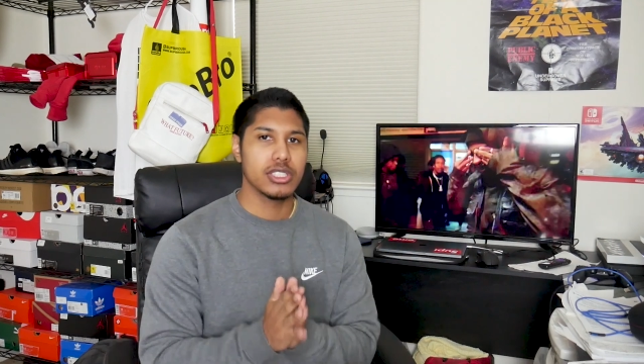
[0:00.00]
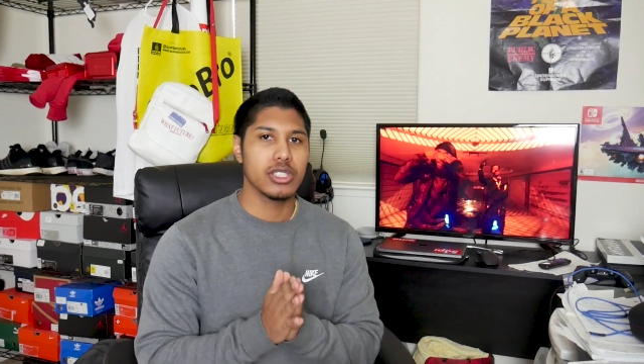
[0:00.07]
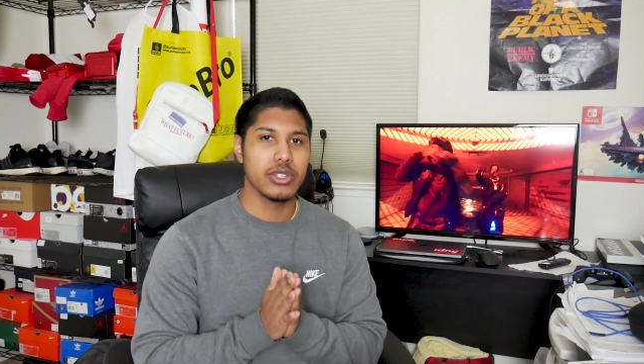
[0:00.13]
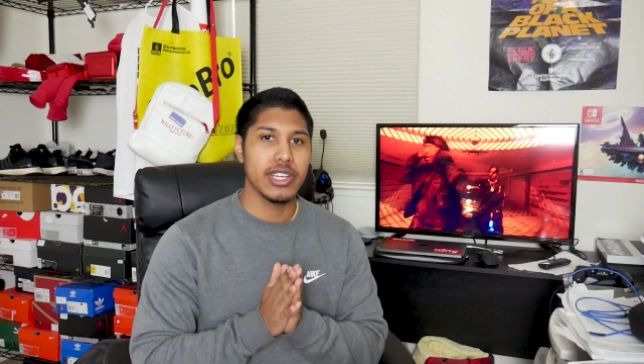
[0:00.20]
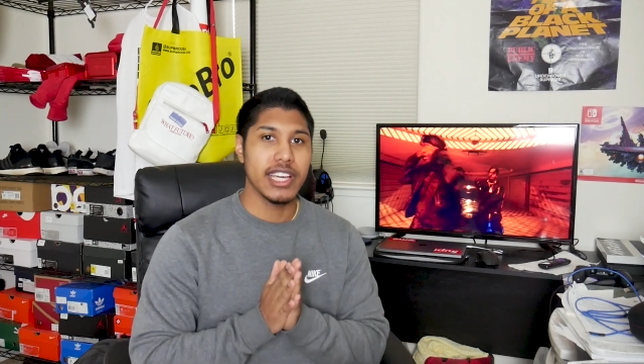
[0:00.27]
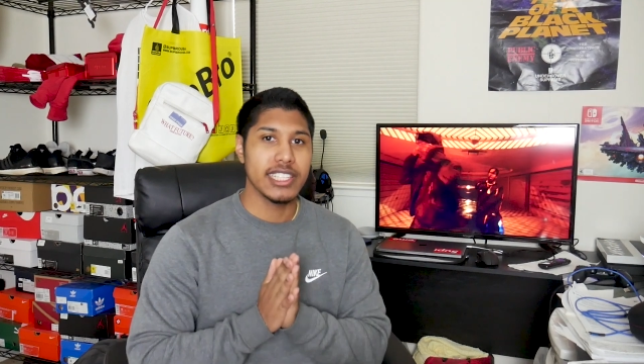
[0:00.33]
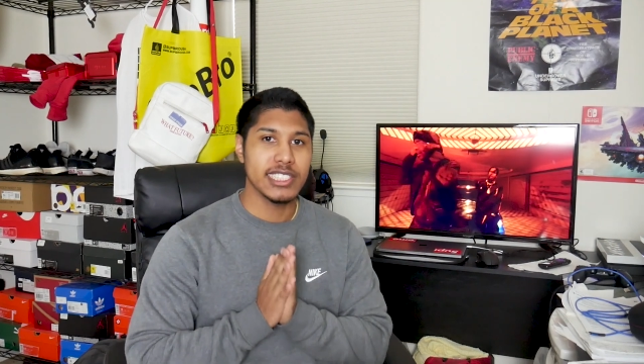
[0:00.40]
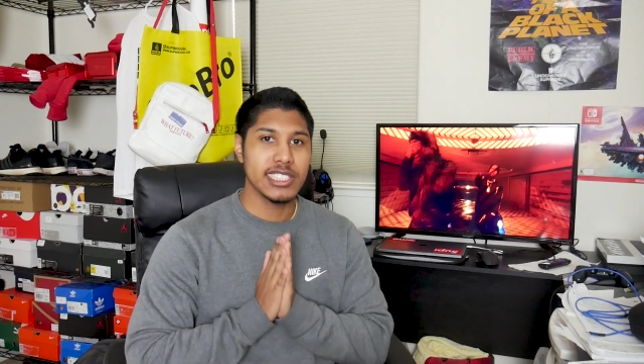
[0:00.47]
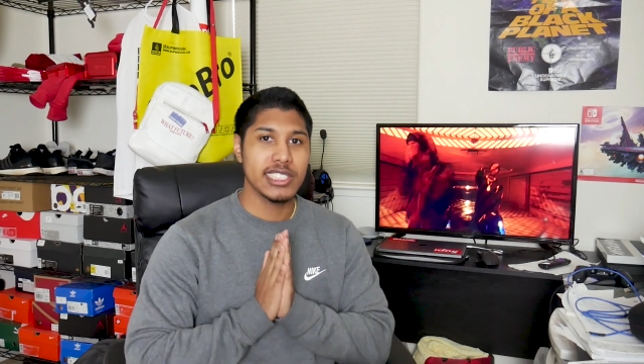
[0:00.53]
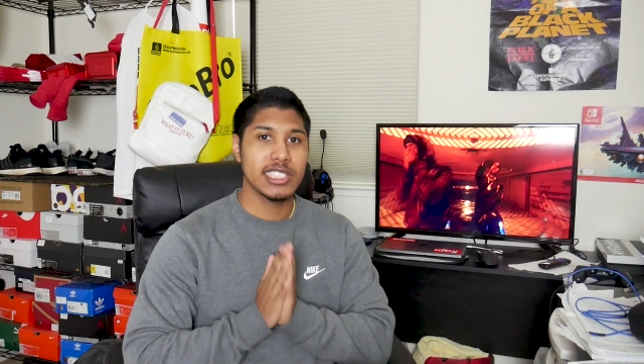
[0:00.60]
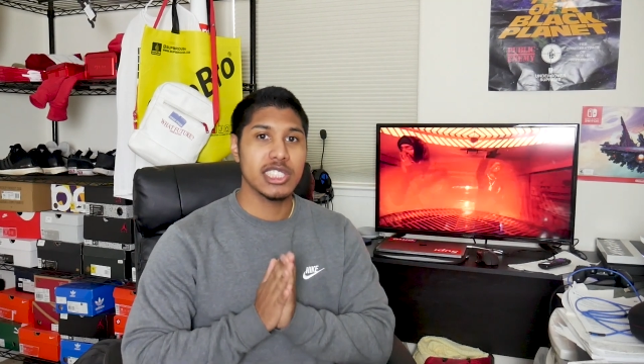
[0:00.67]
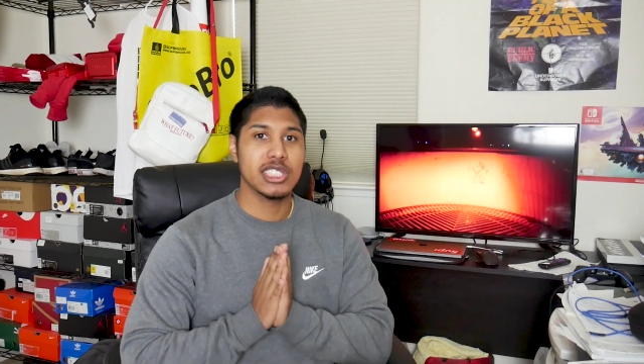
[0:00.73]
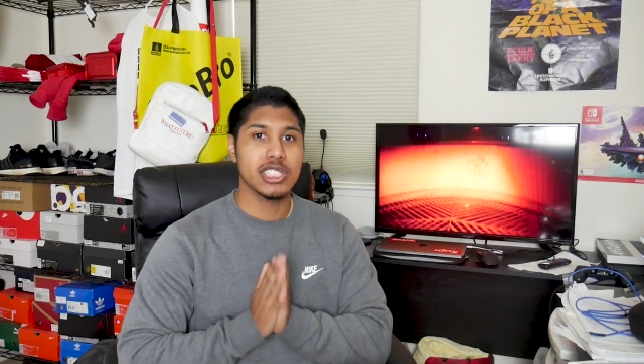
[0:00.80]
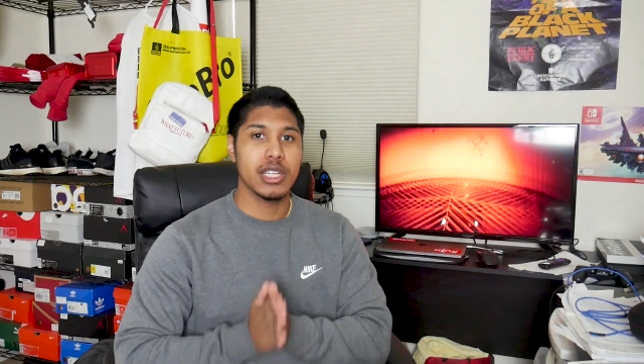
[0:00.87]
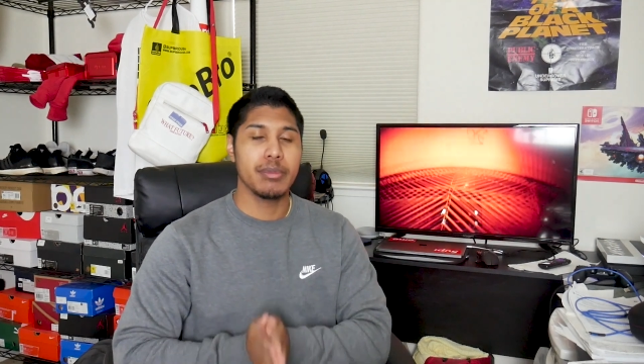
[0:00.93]
So yeah, this is
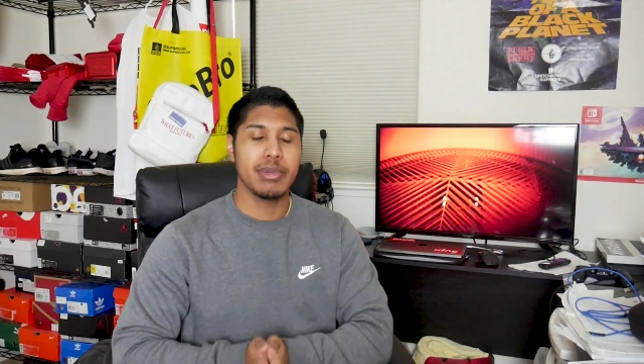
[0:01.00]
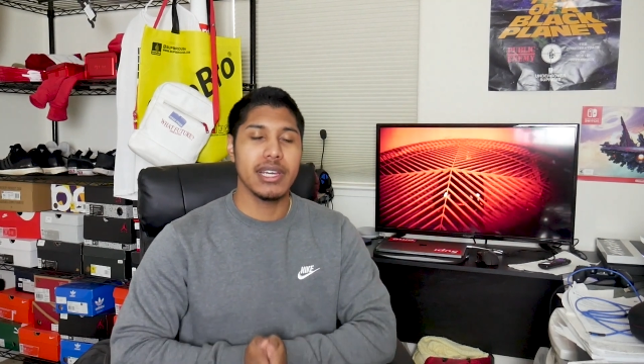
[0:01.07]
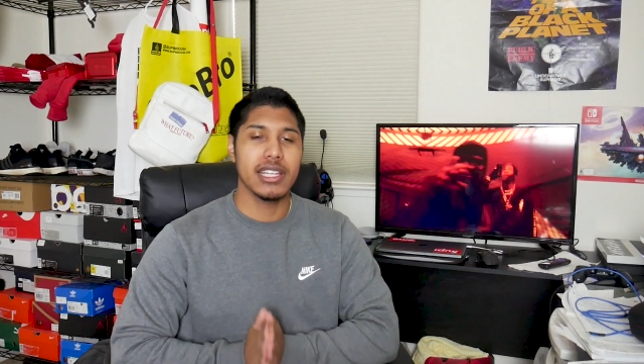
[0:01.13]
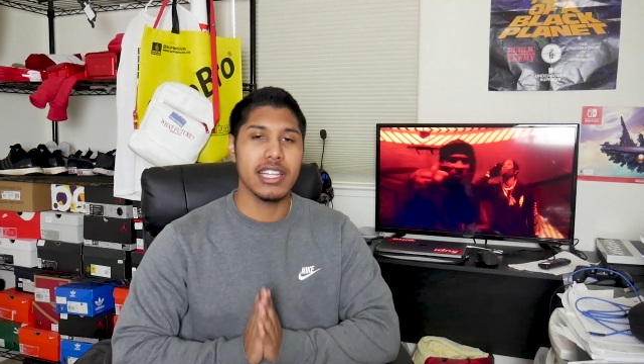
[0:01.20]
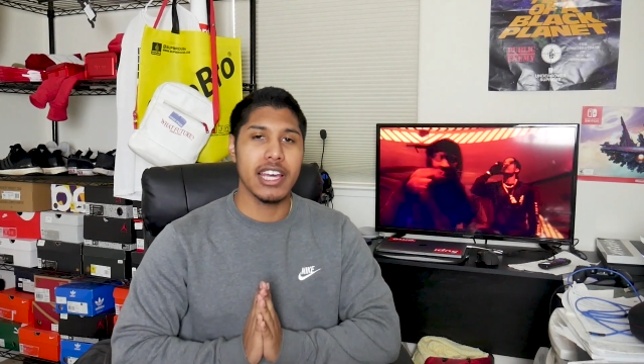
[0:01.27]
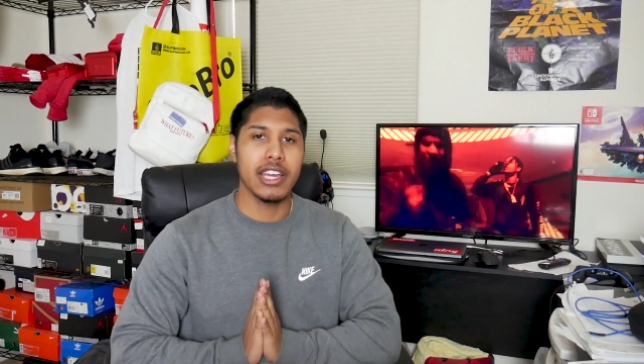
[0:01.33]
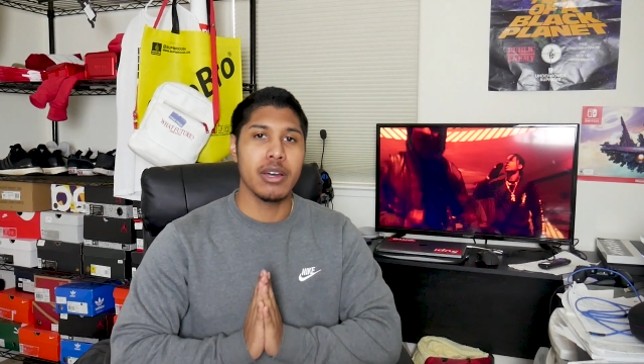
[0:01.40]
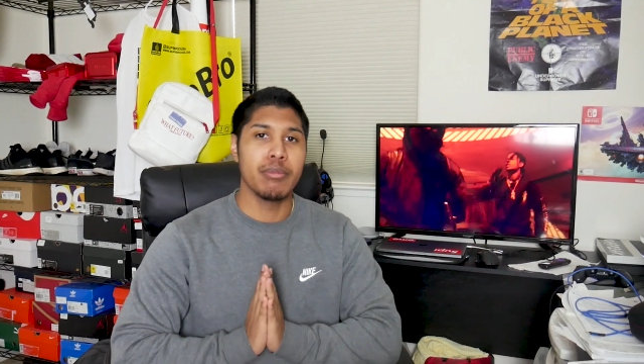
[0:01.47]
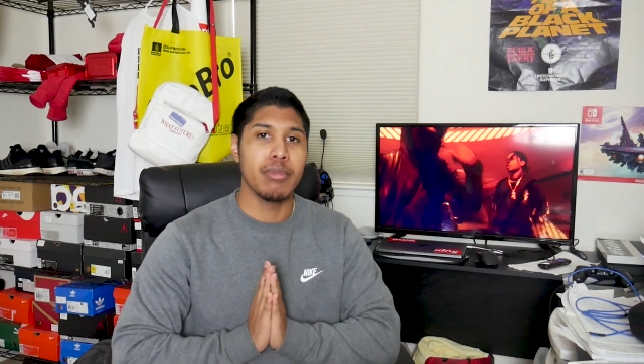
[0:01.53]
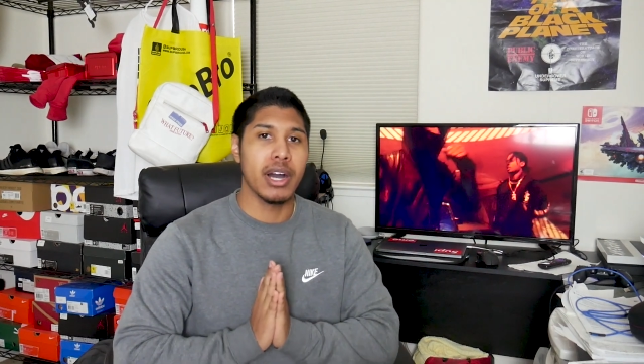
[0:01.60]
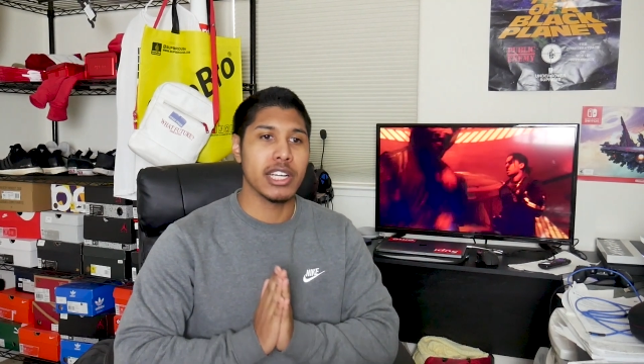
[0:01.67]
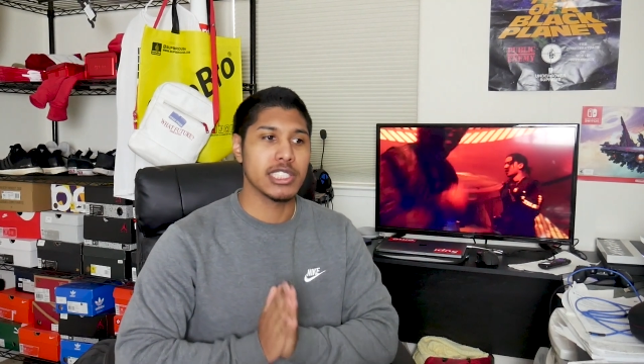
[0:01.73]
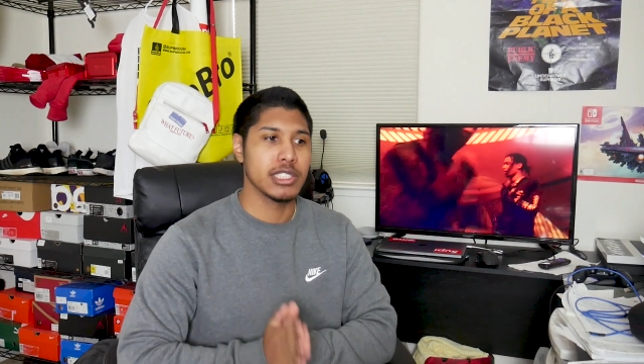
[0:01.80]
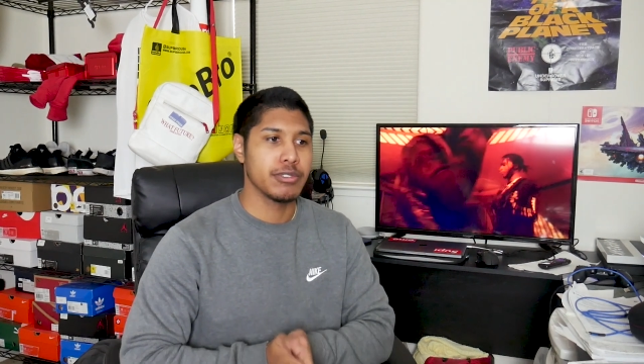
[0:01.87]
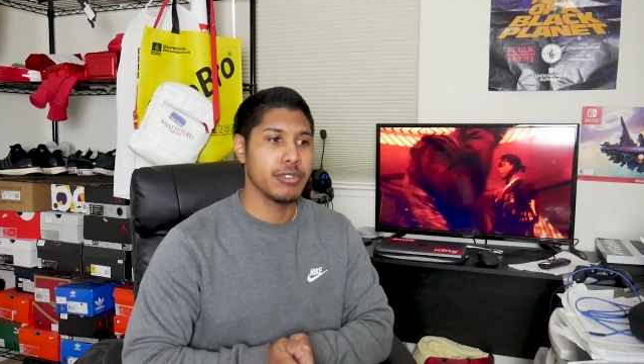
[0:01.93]
just gonna be a light
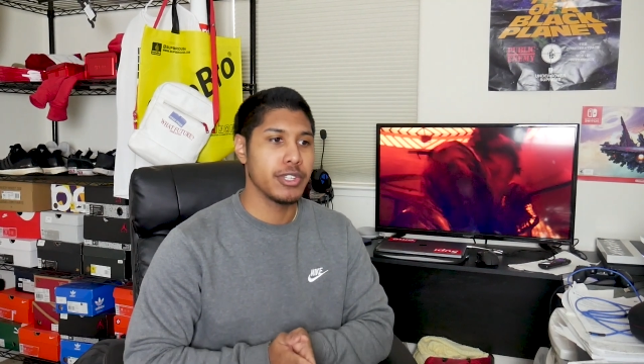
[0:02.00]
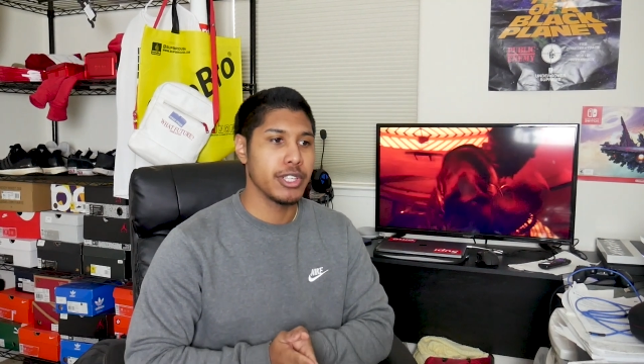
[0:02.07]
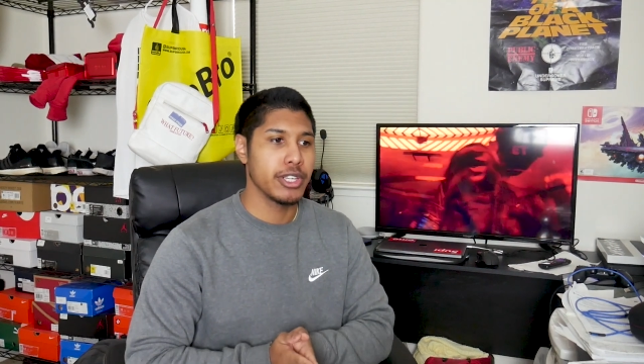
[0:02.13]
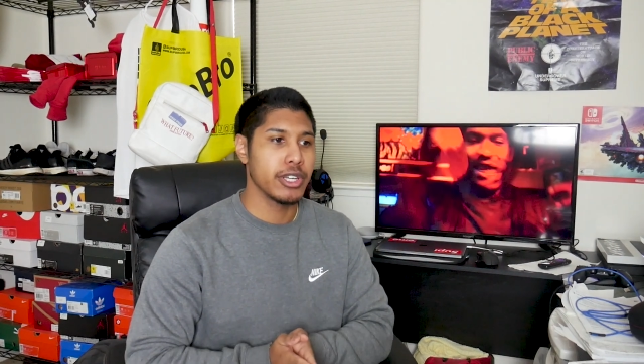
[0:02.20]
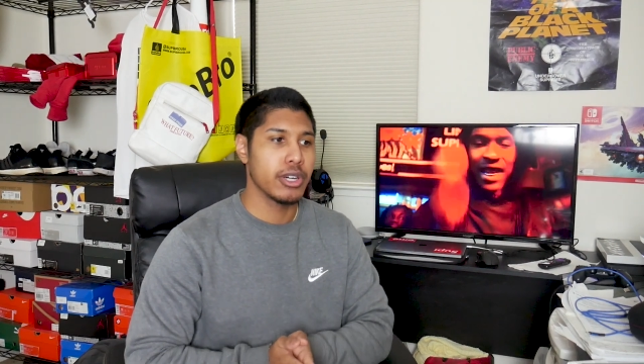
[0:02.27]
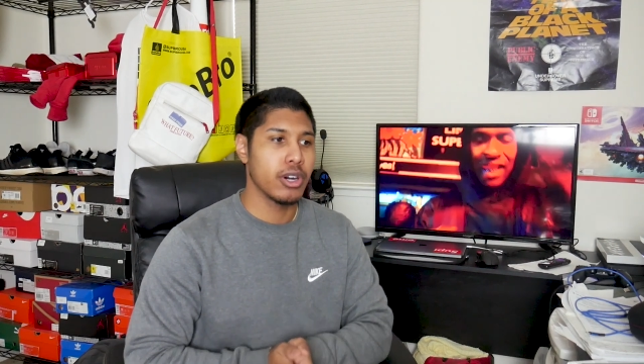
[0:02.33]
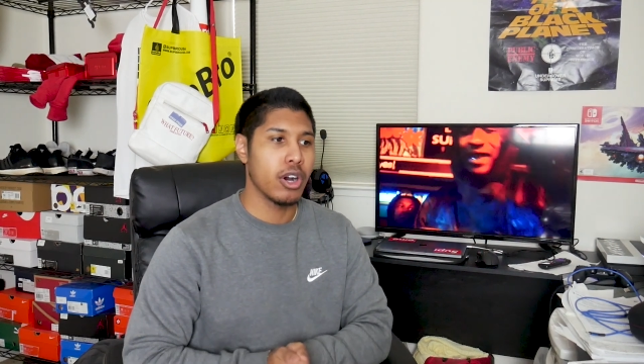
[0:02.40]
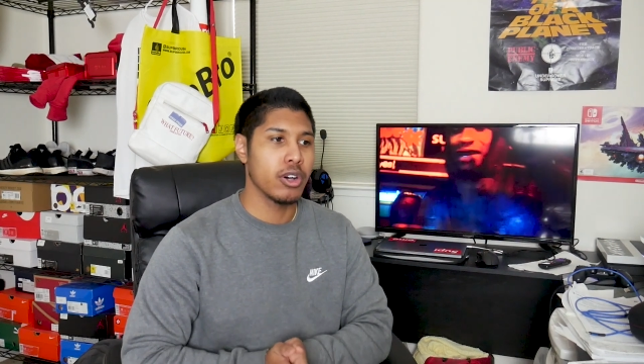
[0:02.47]
unboxing video,